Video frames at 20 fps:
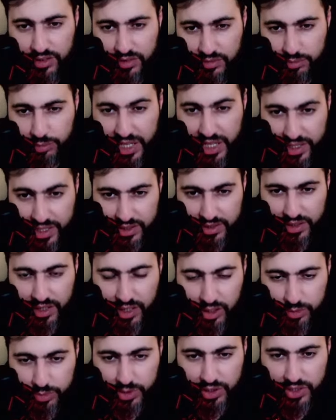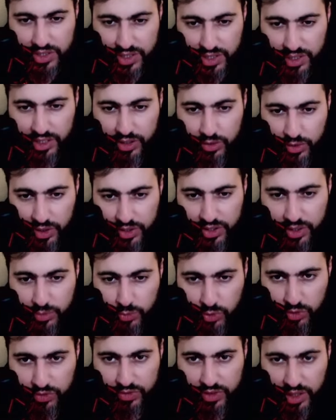bad now, because they get to another
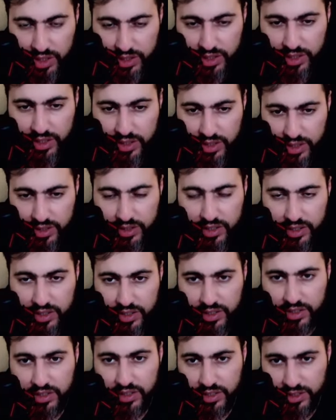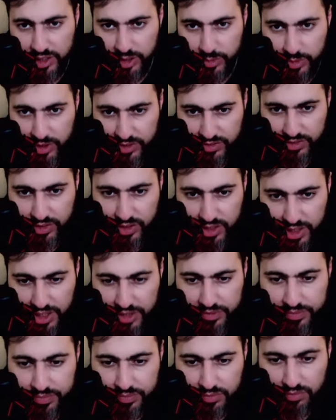move. Luckily, they didn't get the debuff, okay?